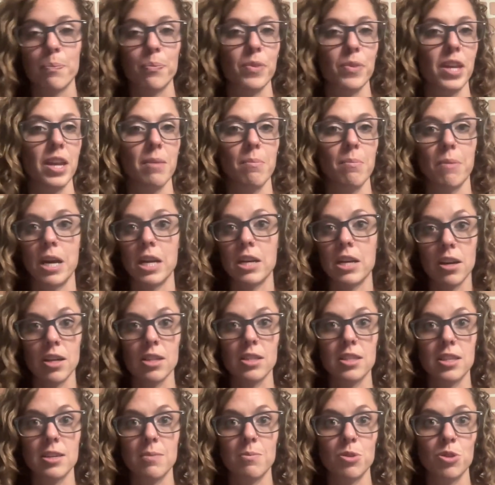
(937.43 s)
It might not
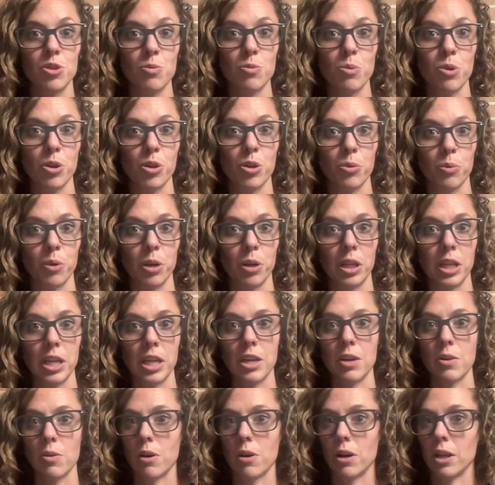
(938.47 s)
seem super
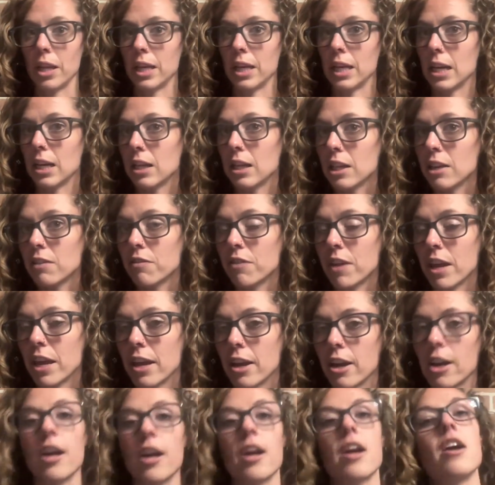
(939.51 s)
thrilling or like a
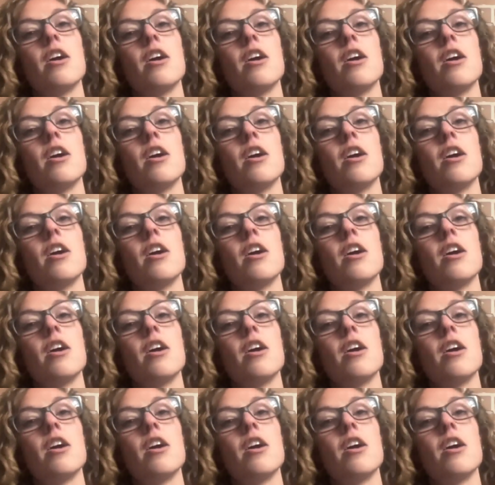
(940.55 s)
cliffhanger,